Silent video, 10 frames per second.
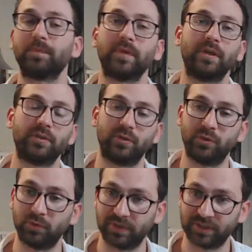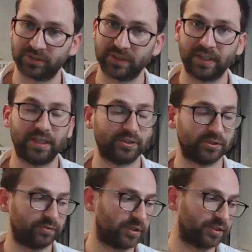to do this. So
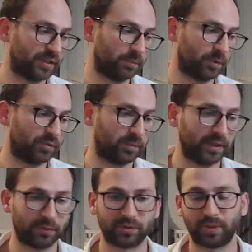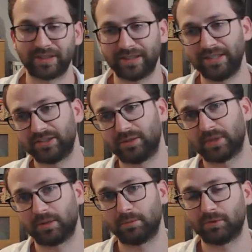for example, for me, it was quite easy when I
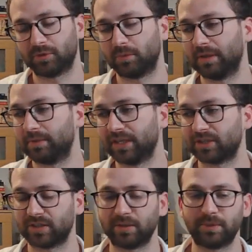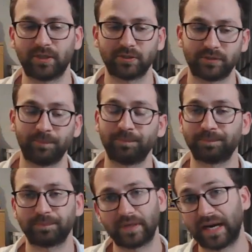moved to my PhD because
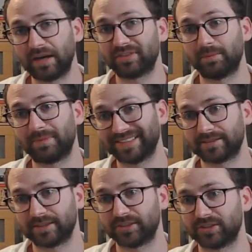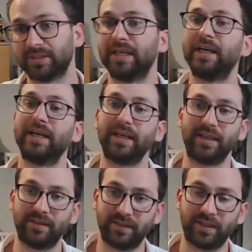I've done masters in
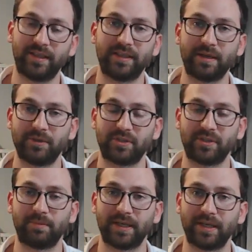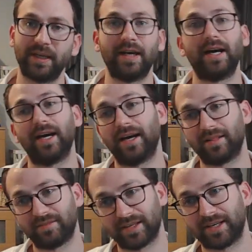DNA damage repair, and
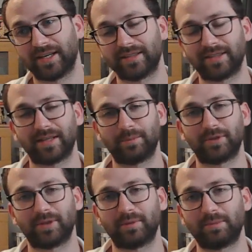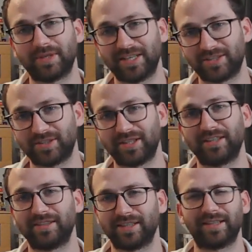then I ended up doing a PhD in
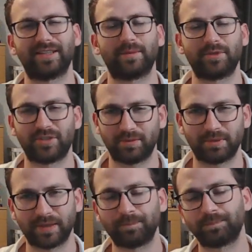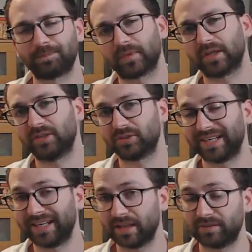DNA damage repair. So I
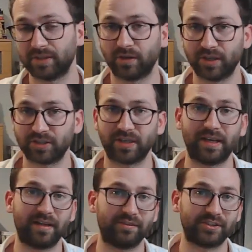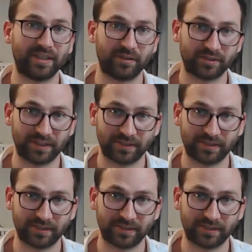had the knowledge and I had the skill set,